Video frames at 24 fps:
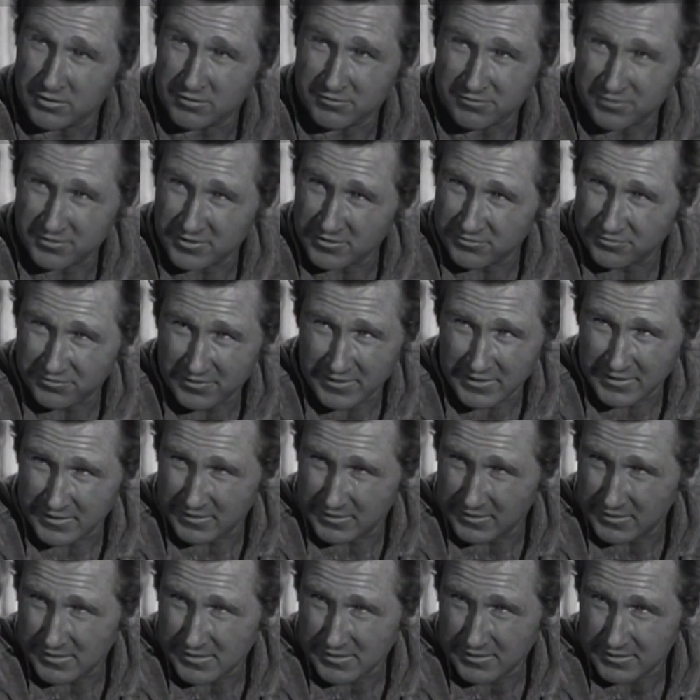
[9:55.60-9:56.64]
looking for a fight,
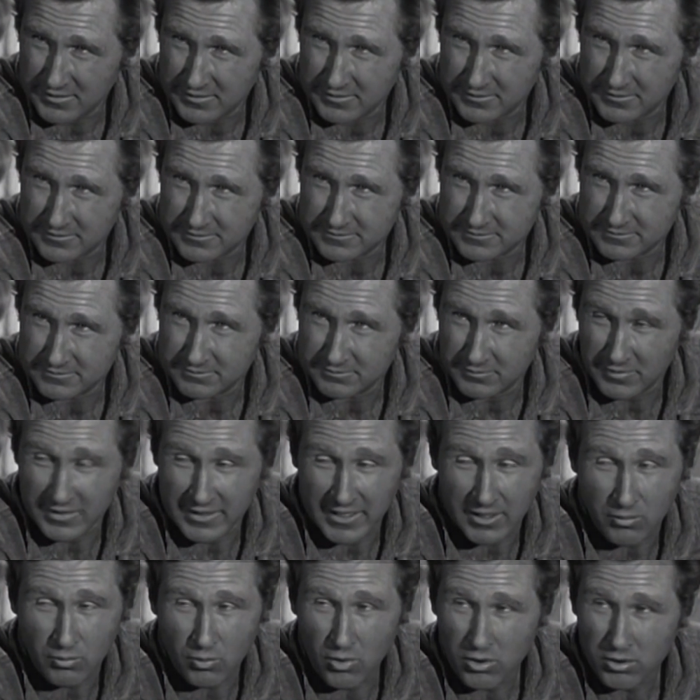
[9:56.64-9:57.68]
honey, but
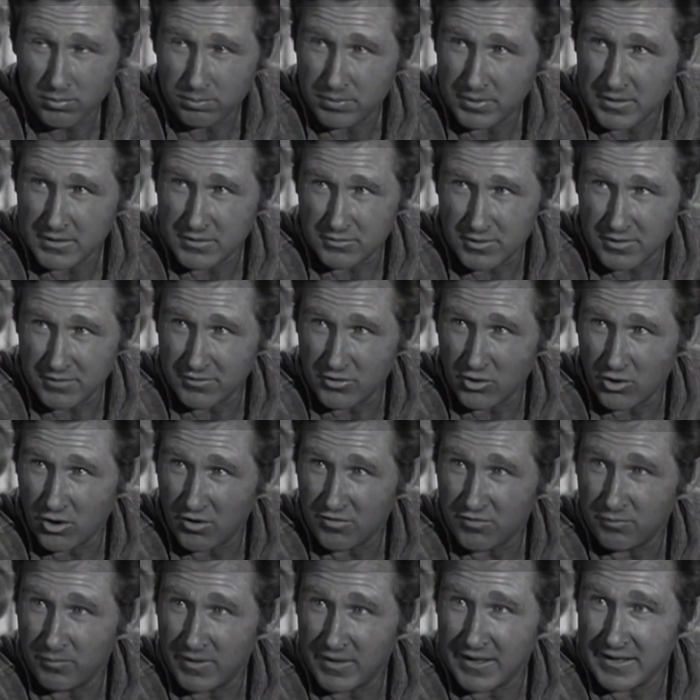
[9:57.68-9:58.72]
I won't be driven
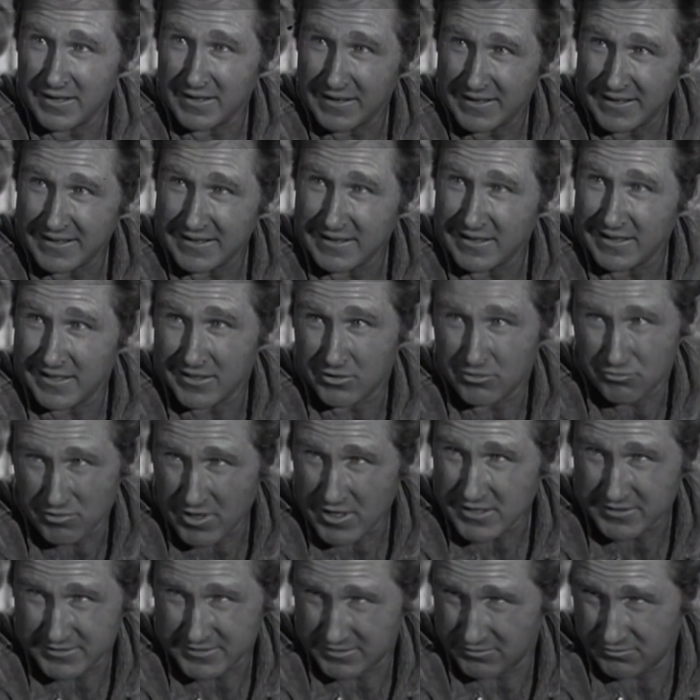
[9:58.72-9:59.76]
off my land like
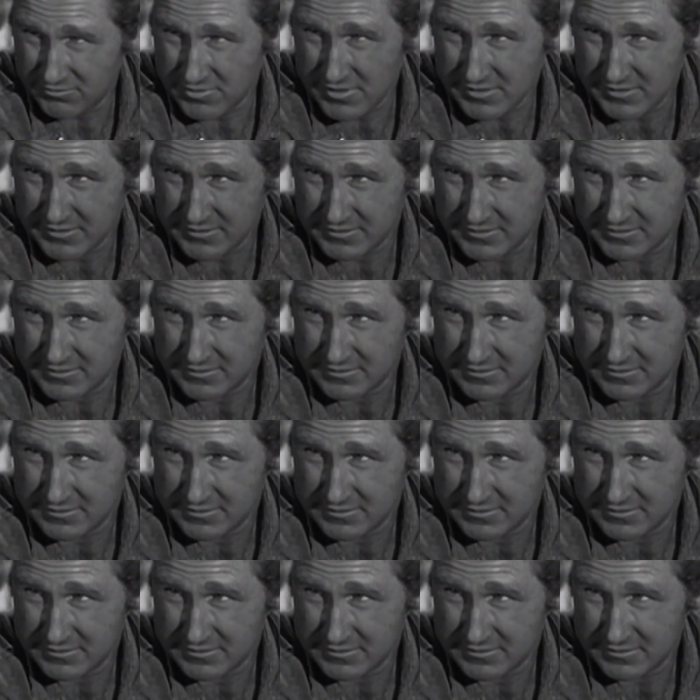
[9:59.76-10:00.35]
Ryson was.